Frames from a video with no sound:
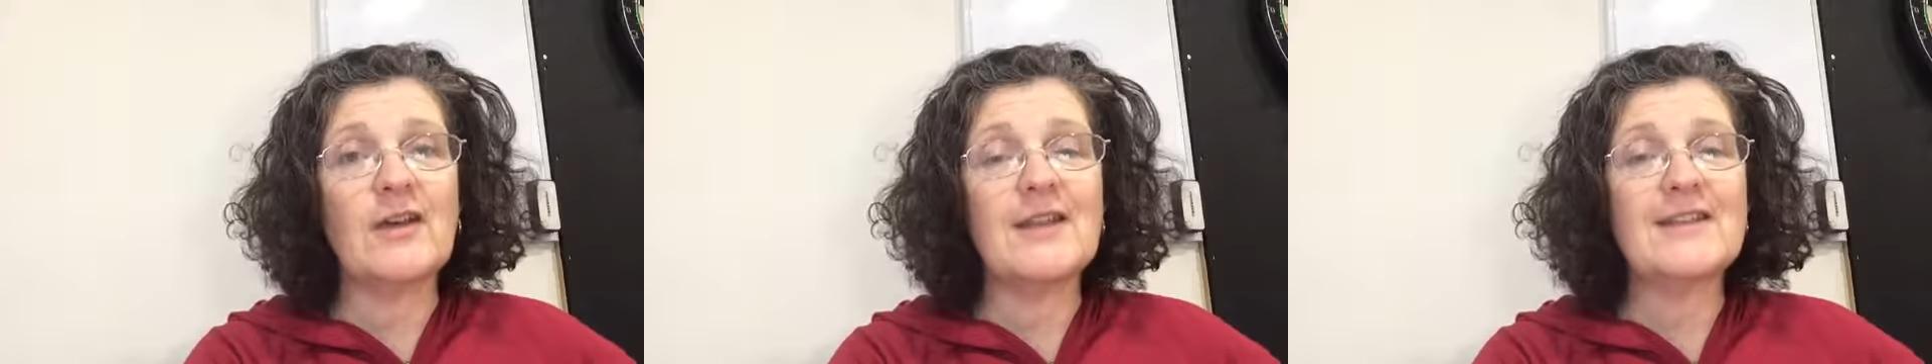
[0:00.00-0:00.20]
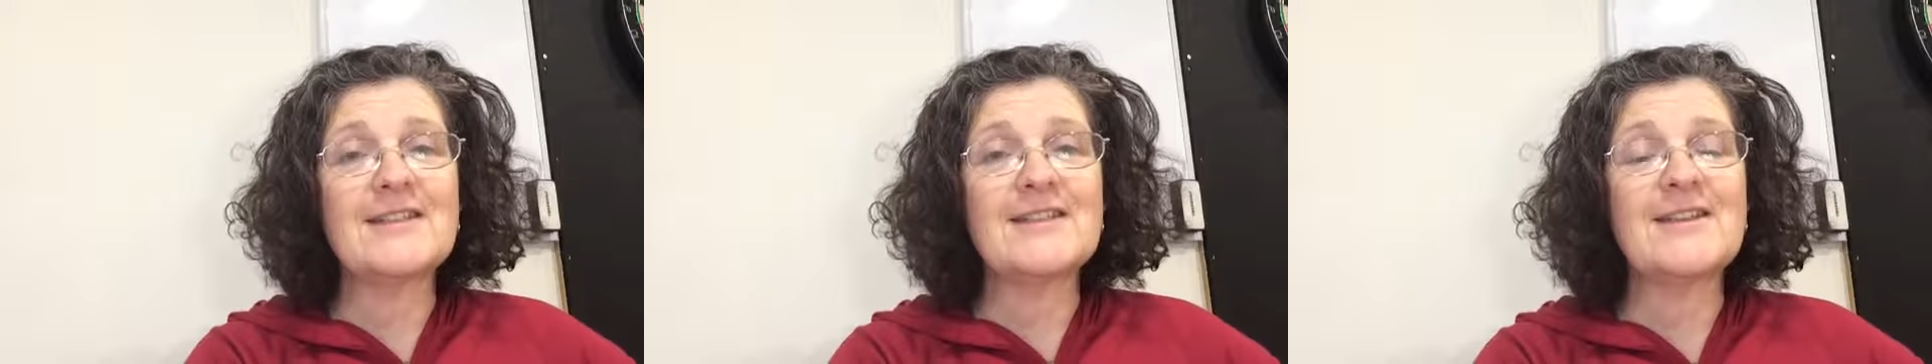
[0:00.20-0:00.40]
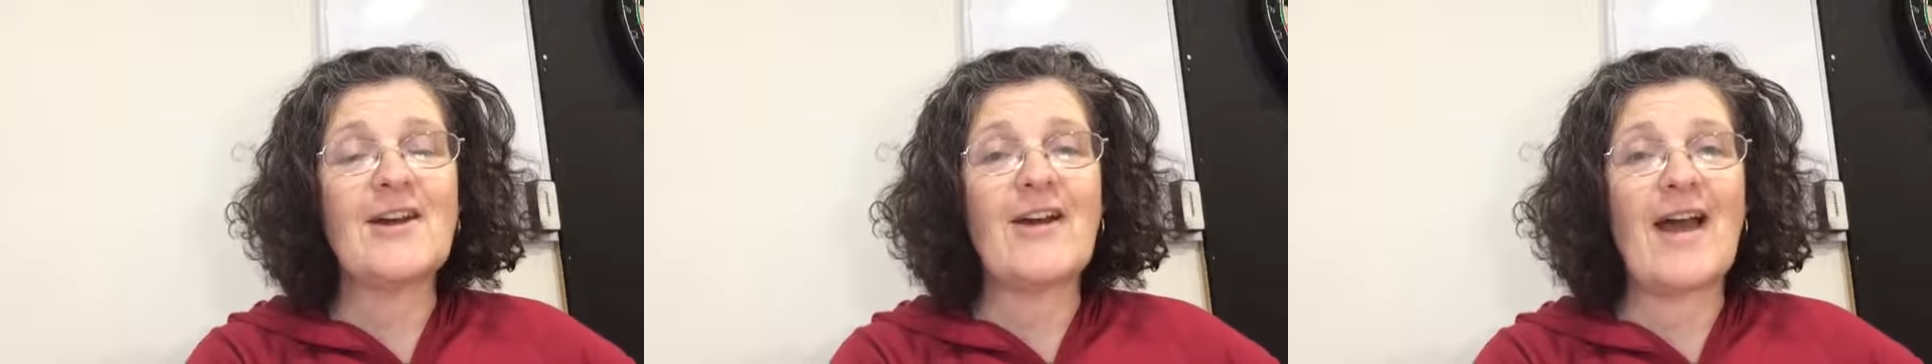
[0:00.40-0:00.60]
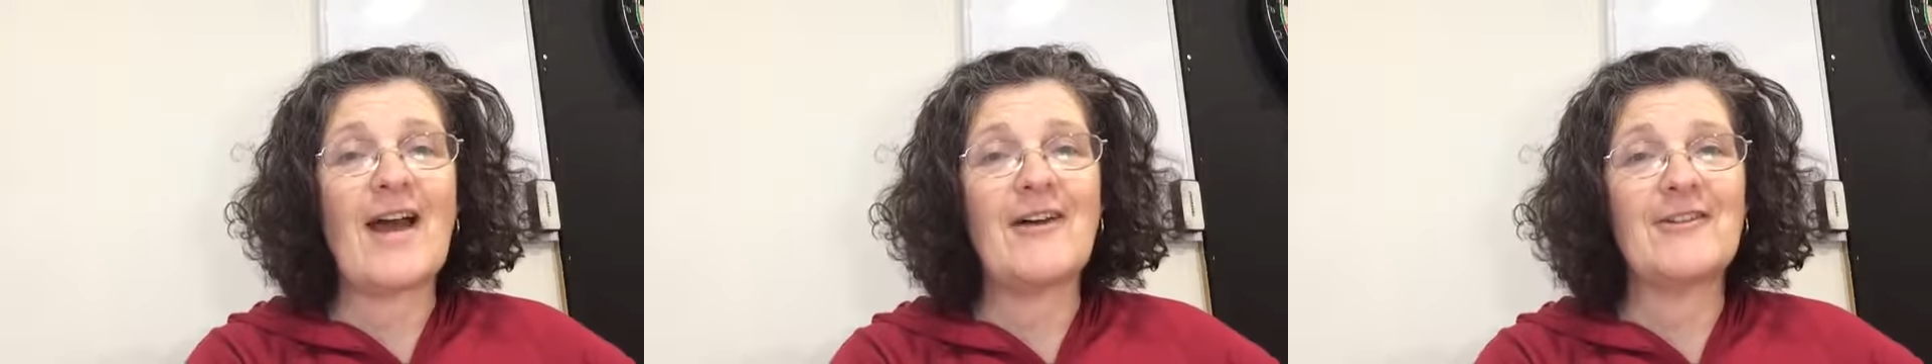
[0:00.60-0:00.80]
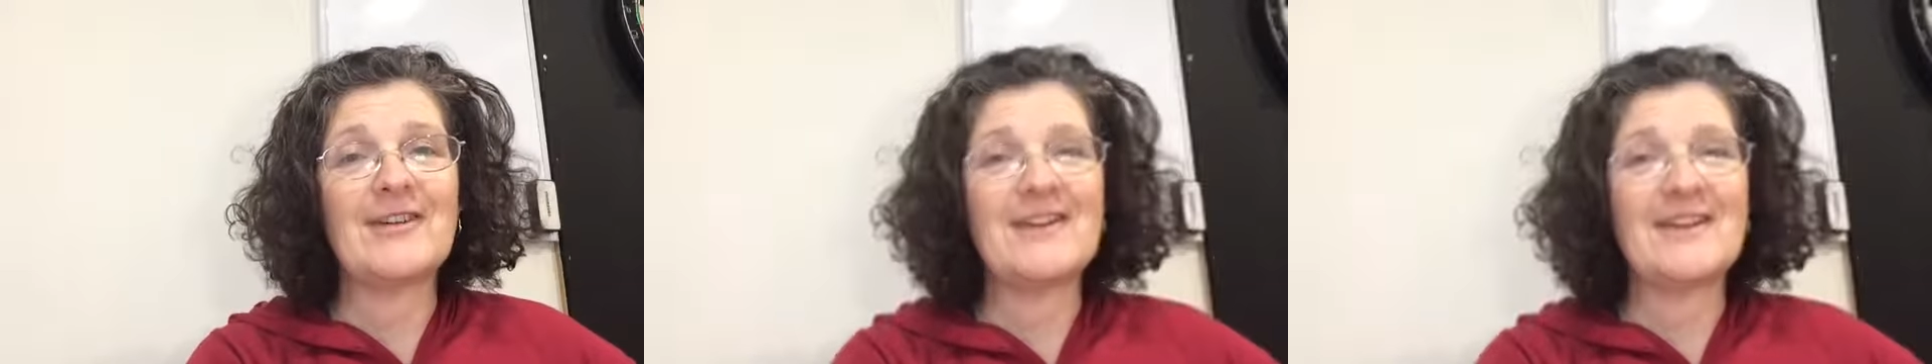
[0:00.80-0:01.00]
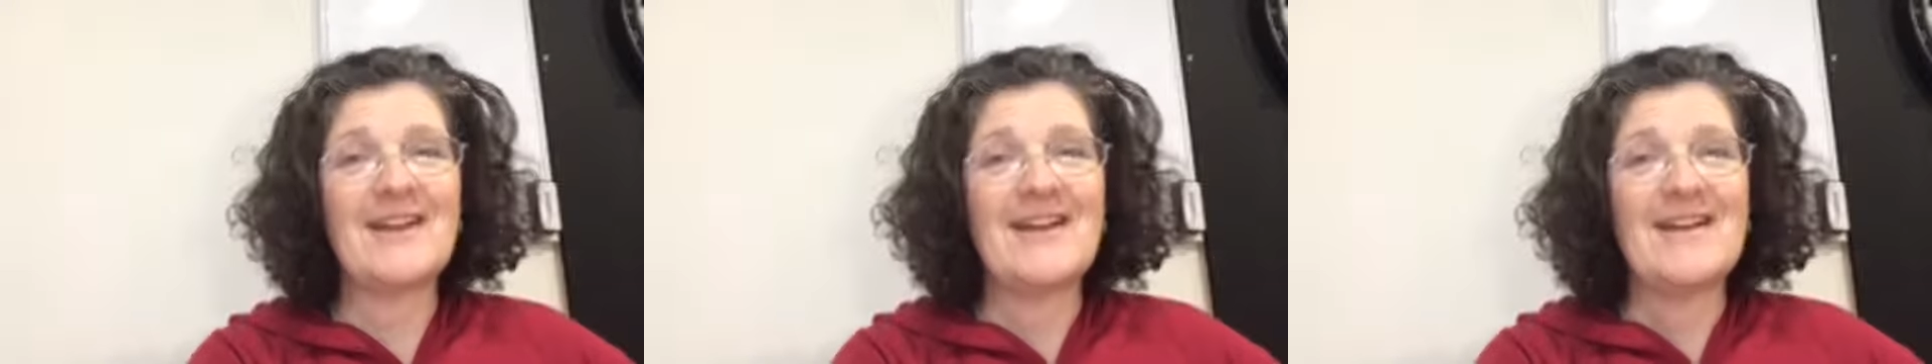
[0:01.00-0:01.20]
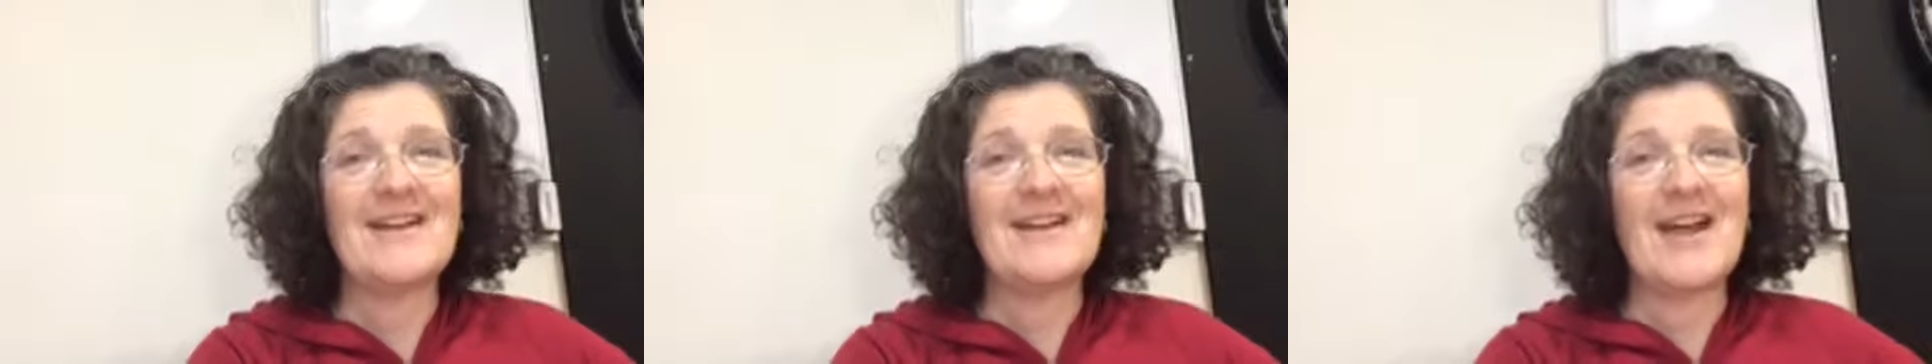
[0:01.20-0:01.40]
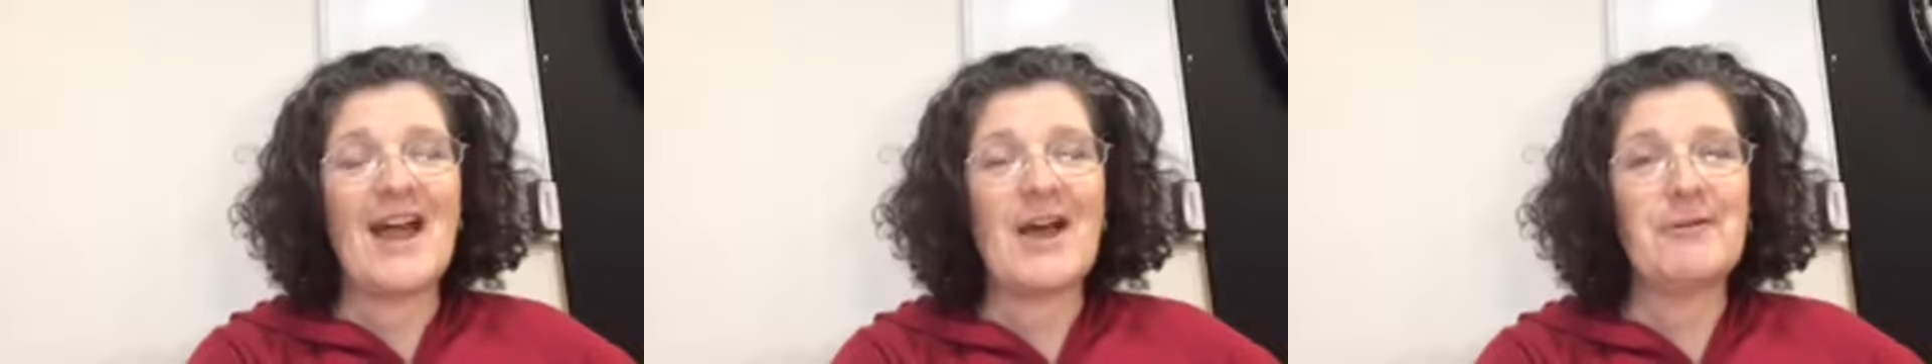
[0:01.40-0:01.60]
Let us know how it
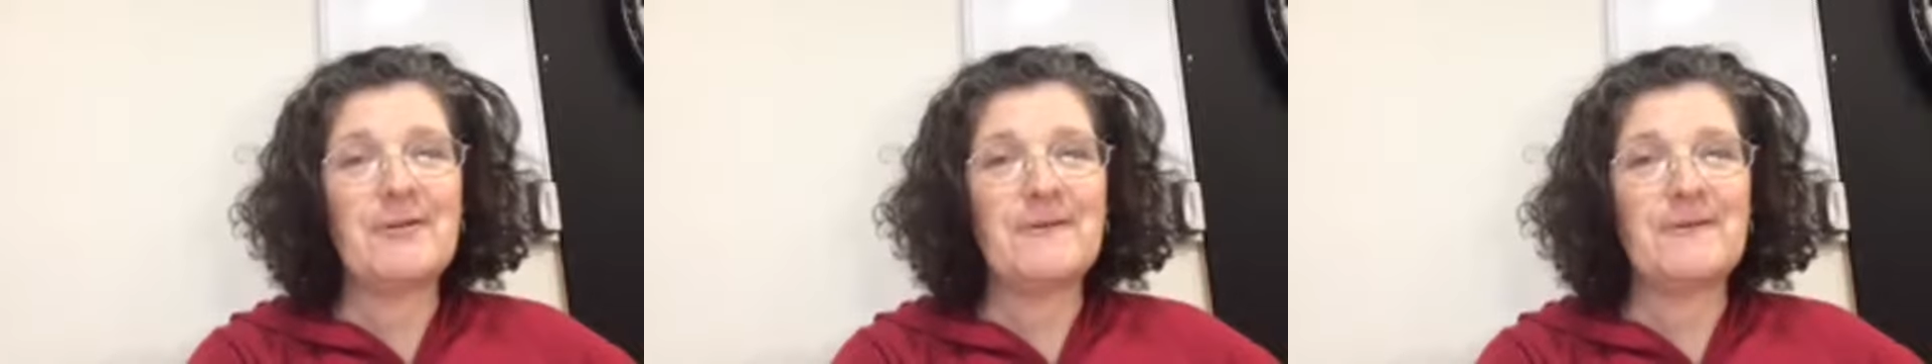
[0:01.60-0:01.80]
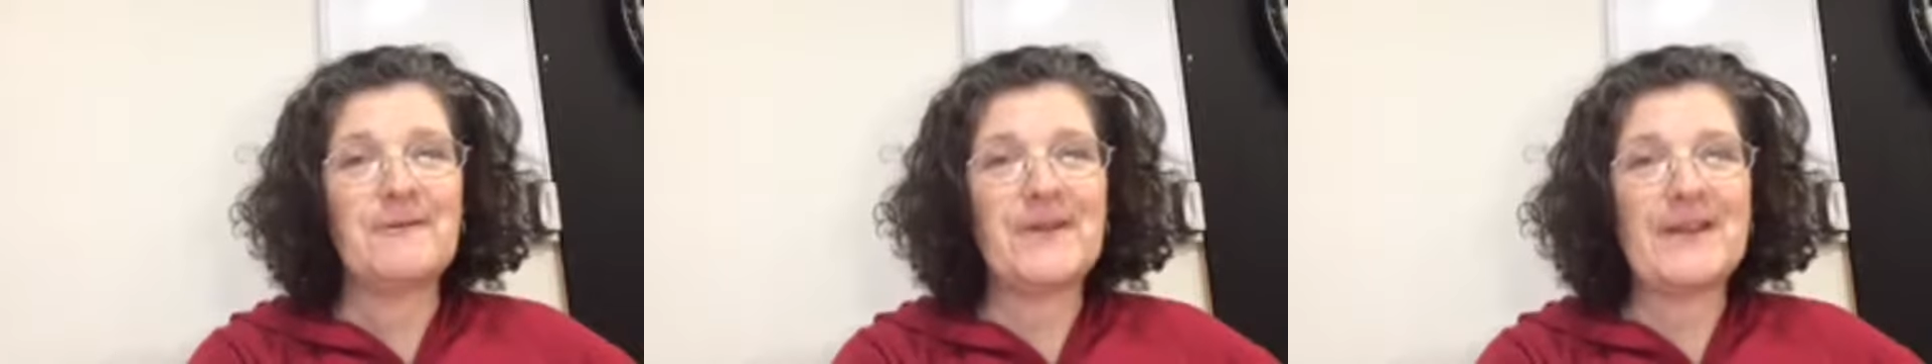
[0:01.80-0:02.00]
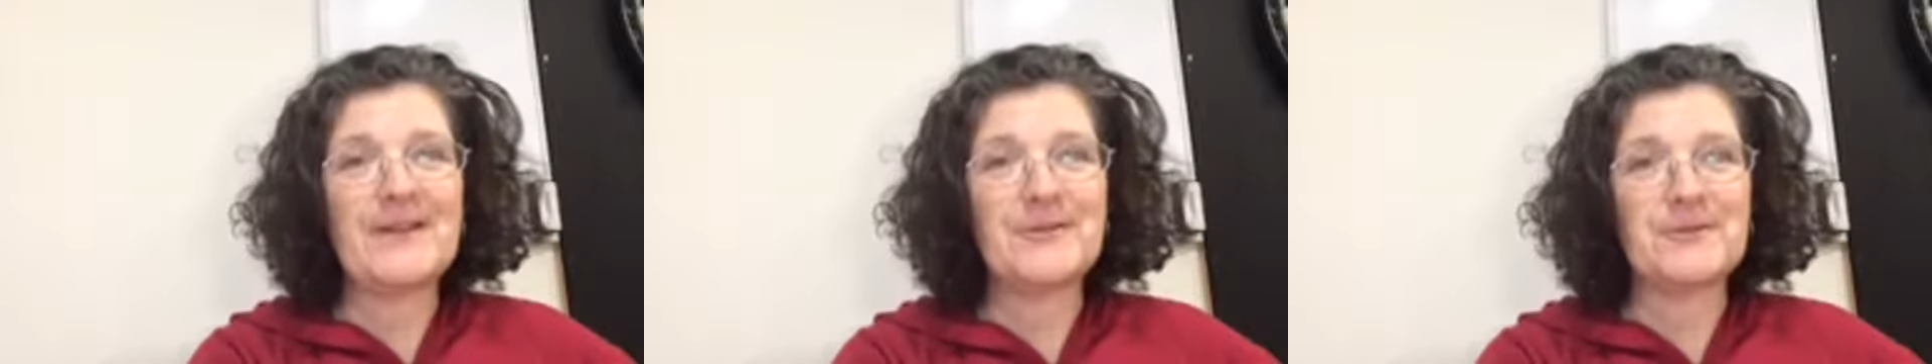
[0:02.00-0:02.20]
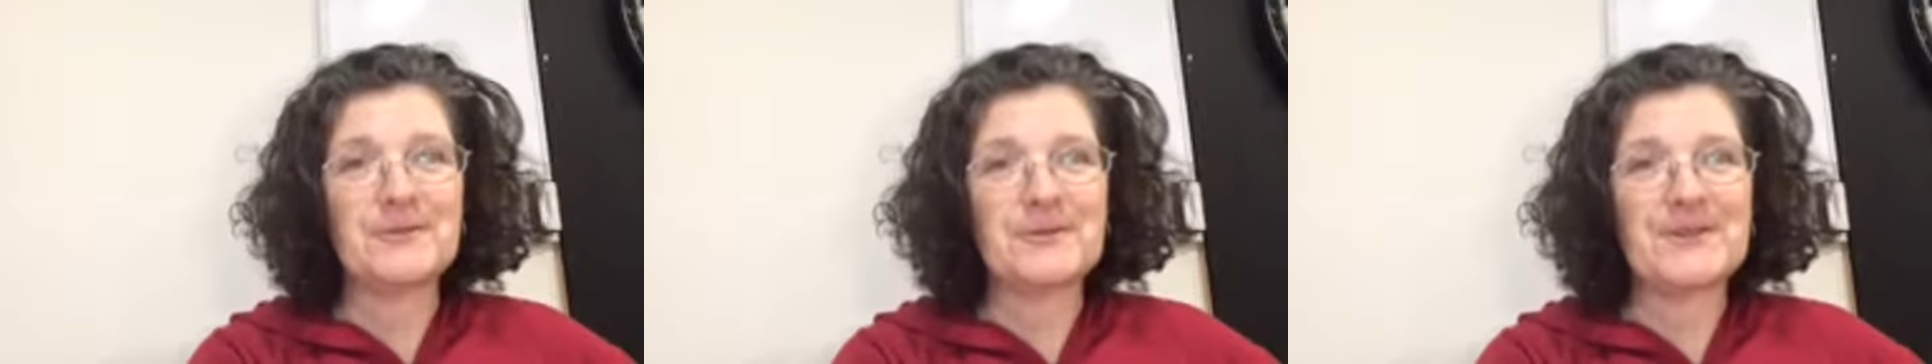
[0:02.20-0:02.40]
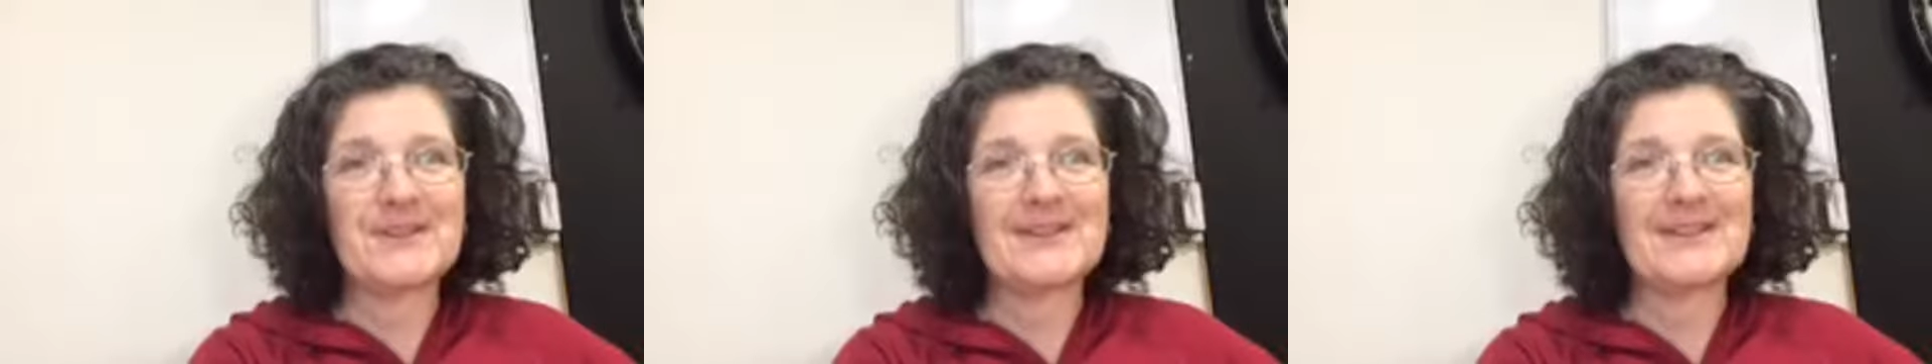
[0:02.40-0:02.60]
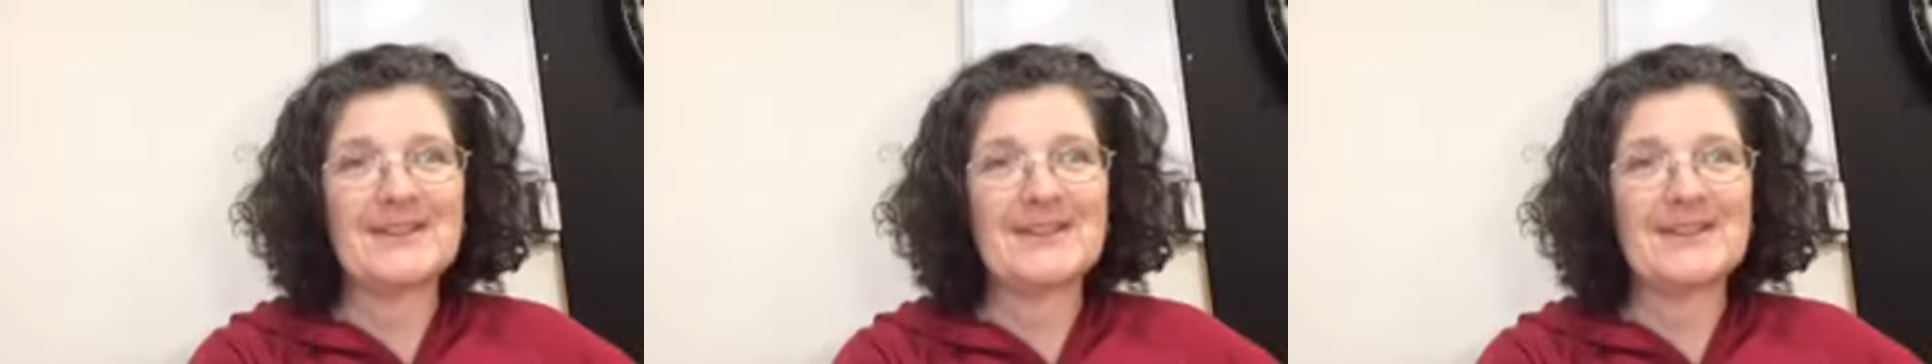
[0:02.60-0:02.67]
how it feels.